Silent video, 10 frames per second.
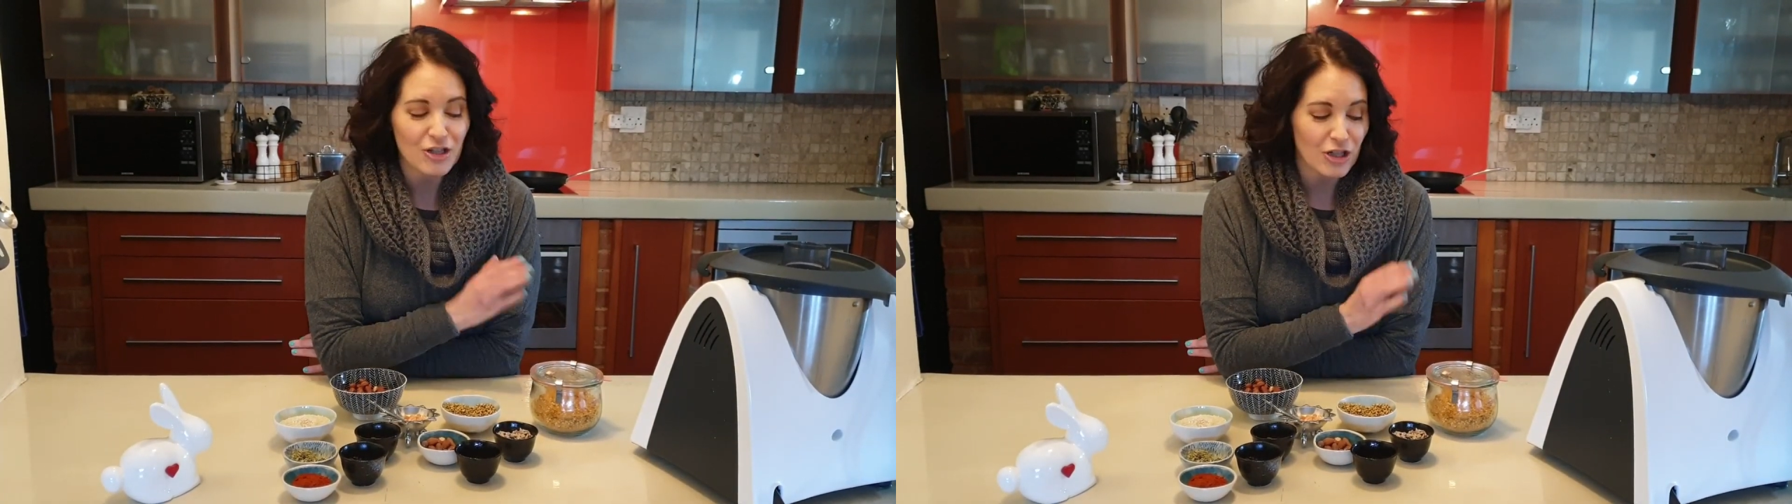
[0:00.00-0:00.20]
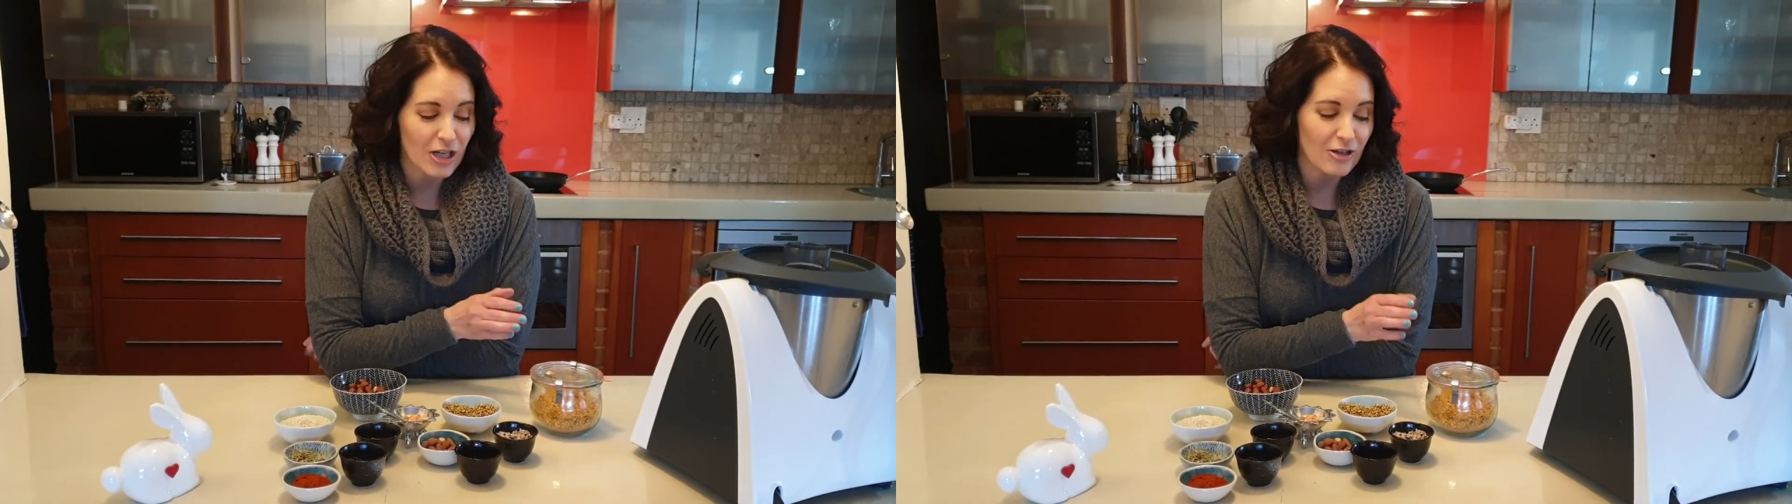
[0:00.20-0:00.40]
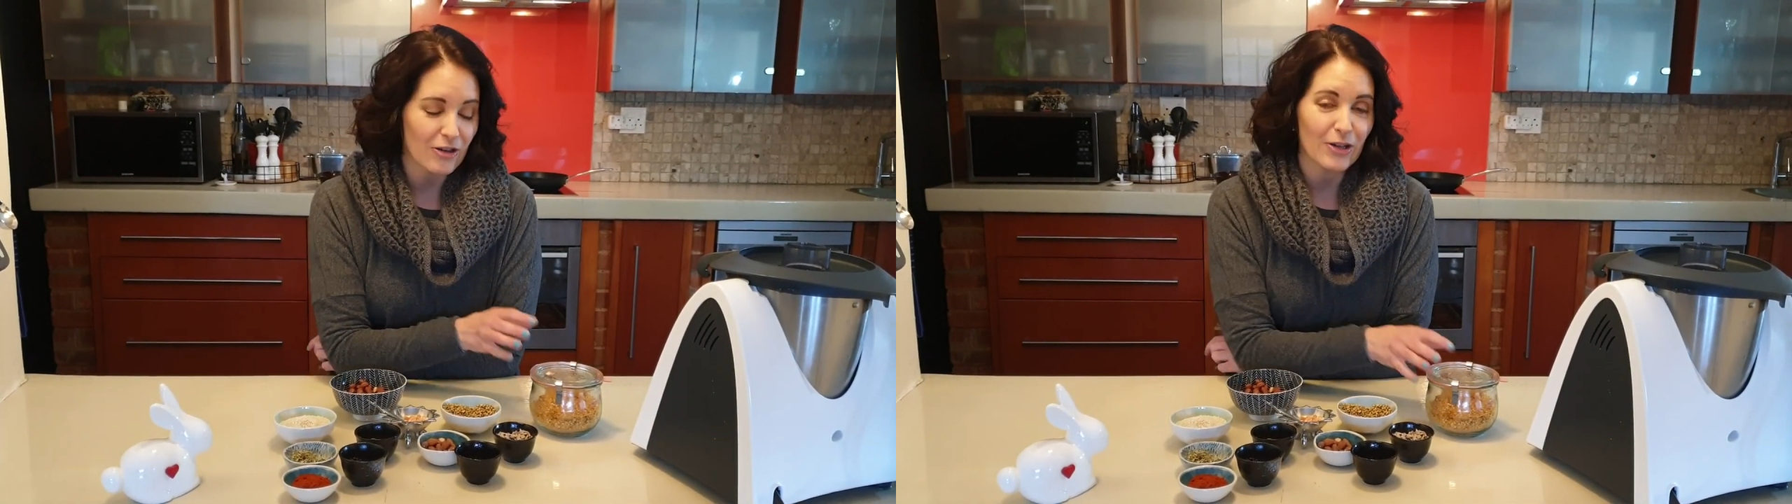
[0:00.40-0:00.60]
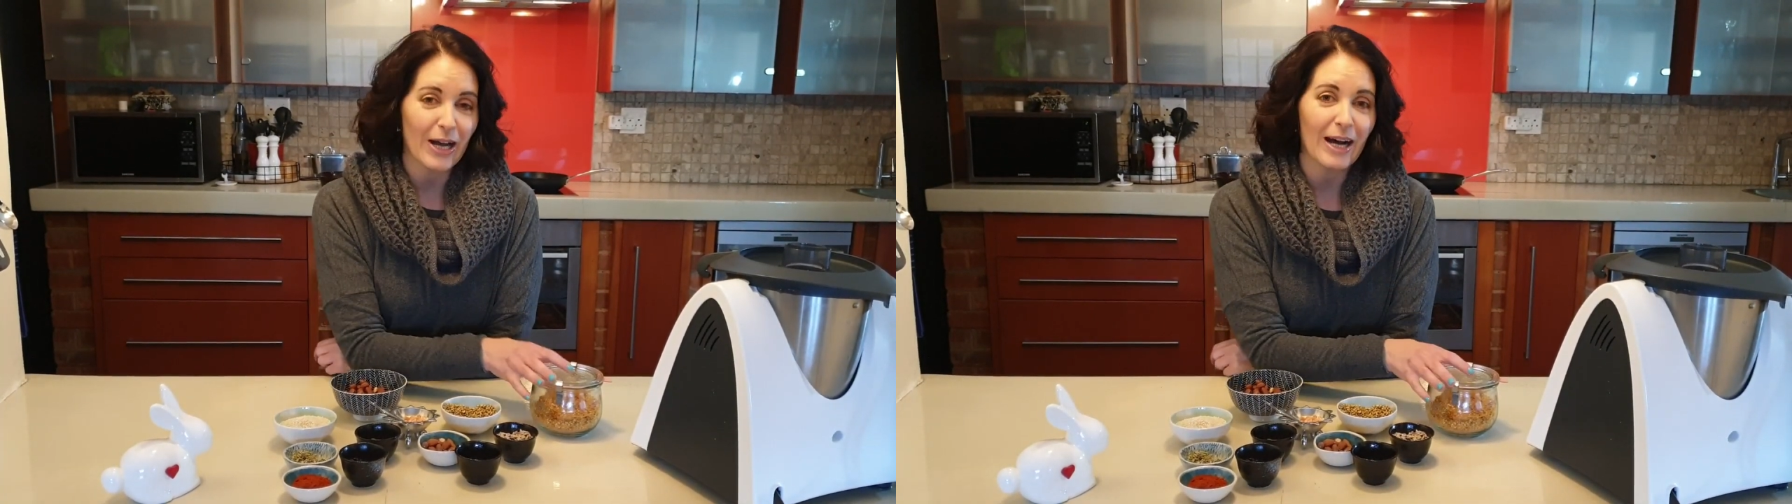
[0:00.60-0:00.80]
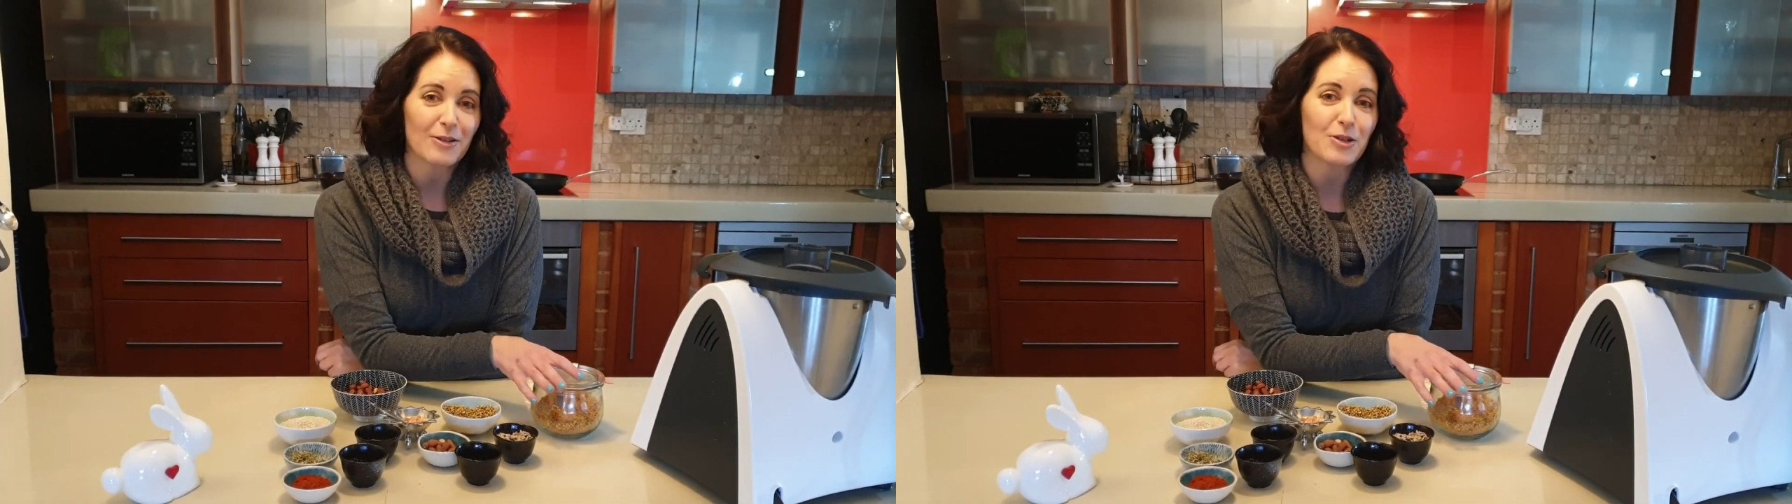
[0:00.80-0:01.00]
show you
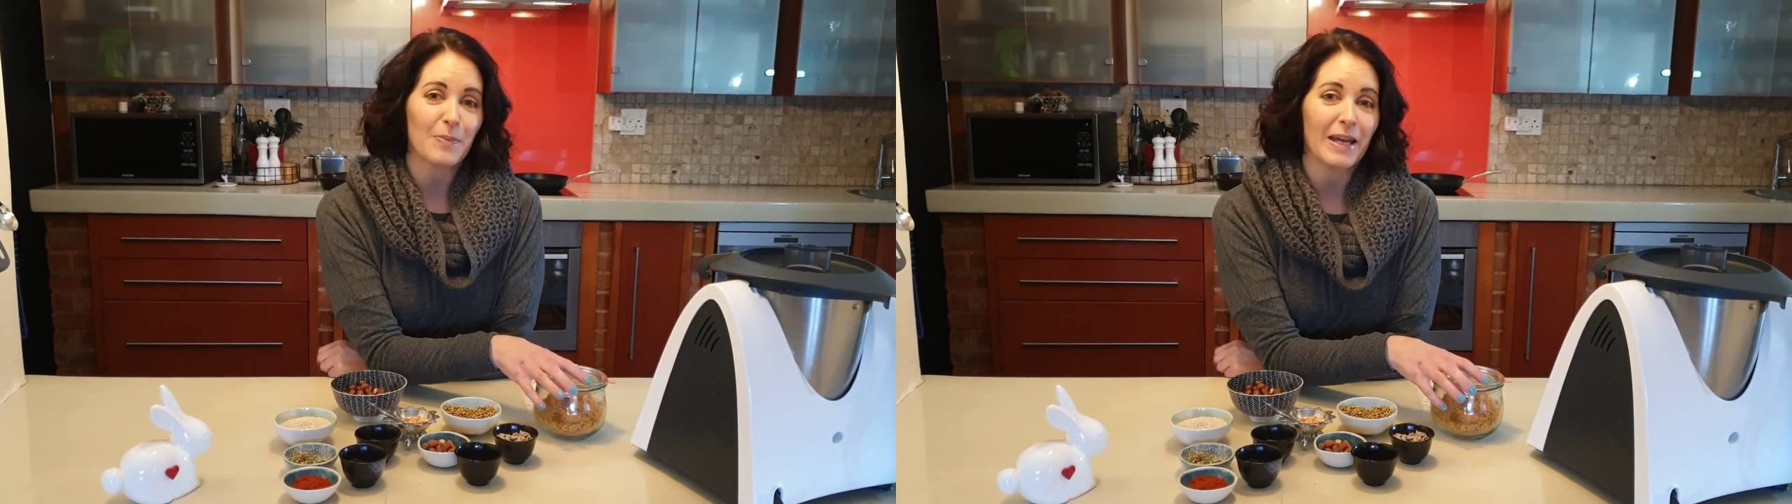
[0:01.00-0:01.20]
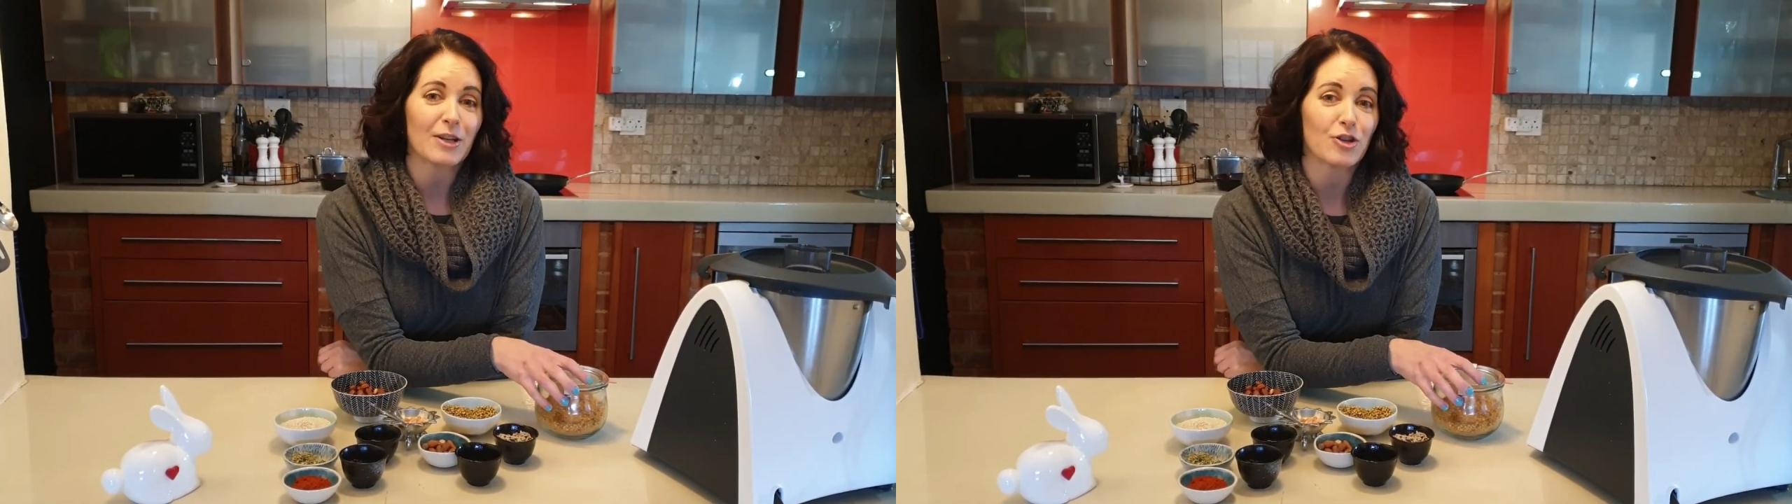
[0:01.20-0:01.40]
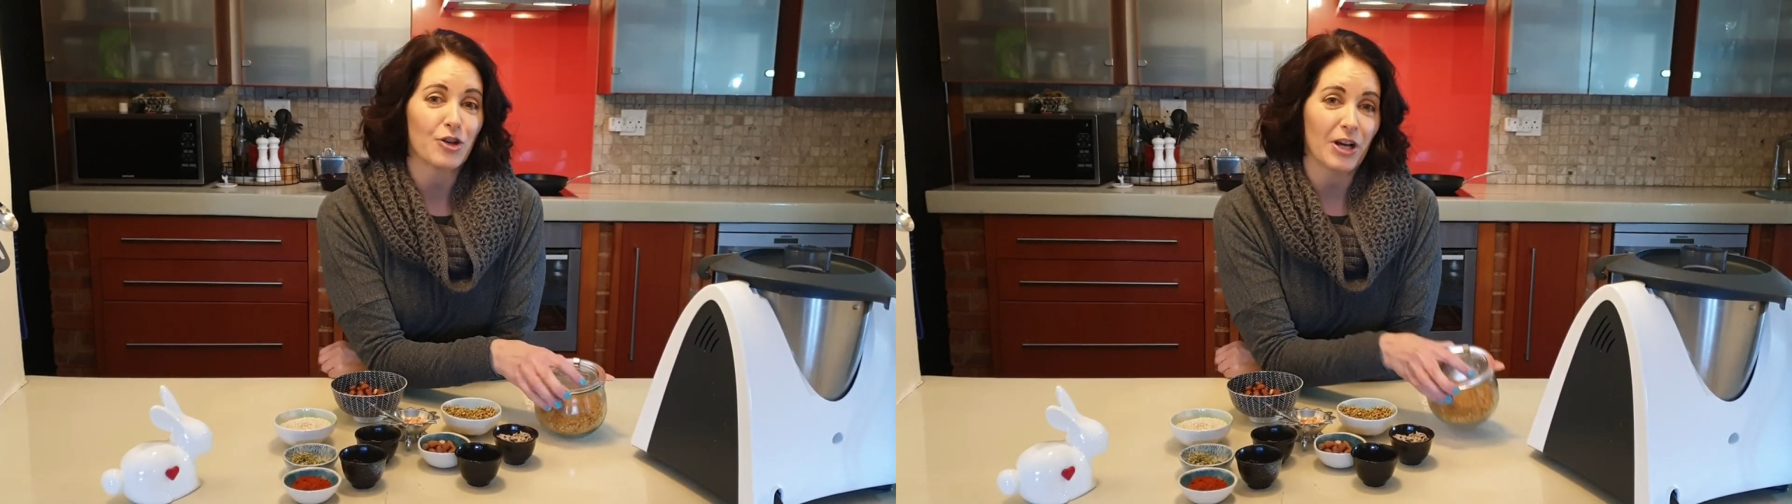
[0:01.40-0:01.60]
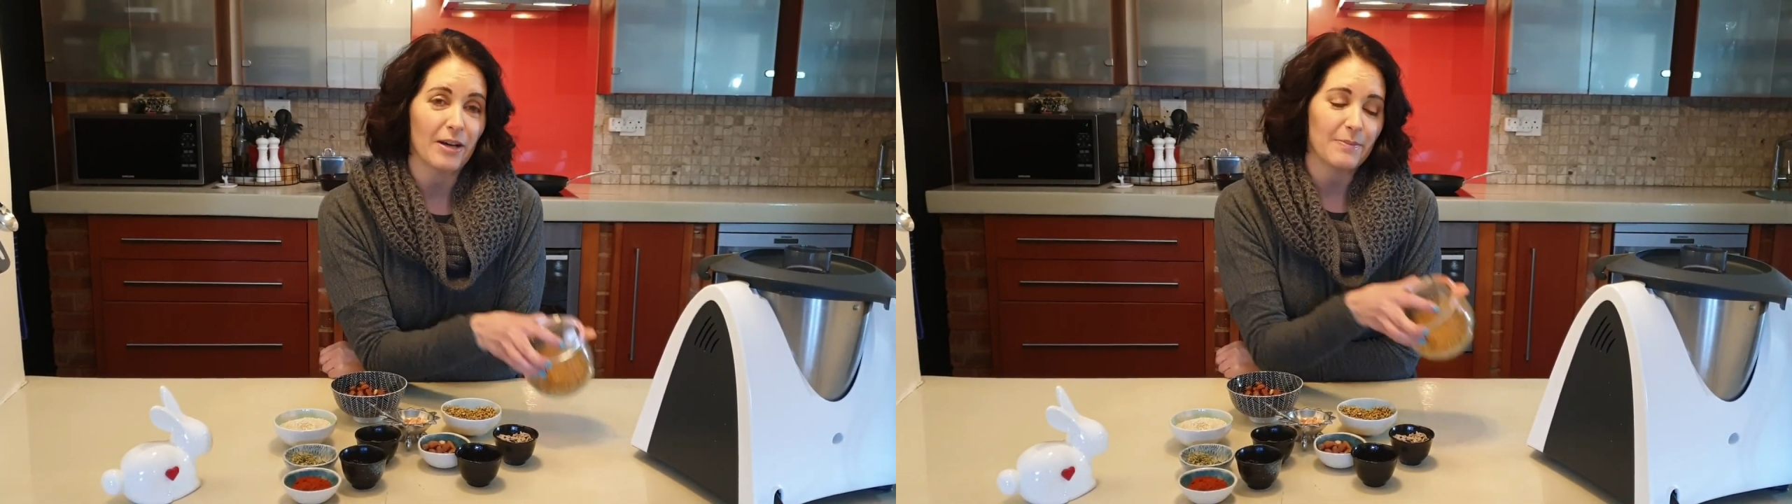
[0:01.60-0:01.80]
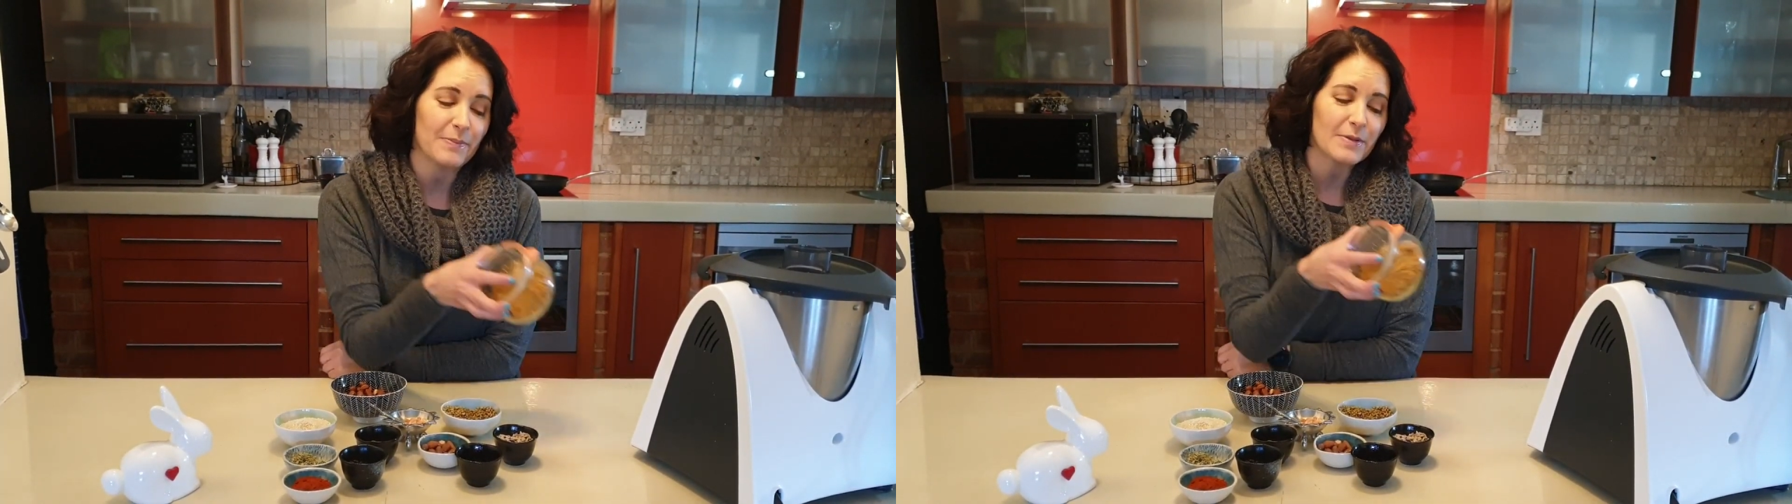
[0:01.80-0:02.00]
how to make dukkah.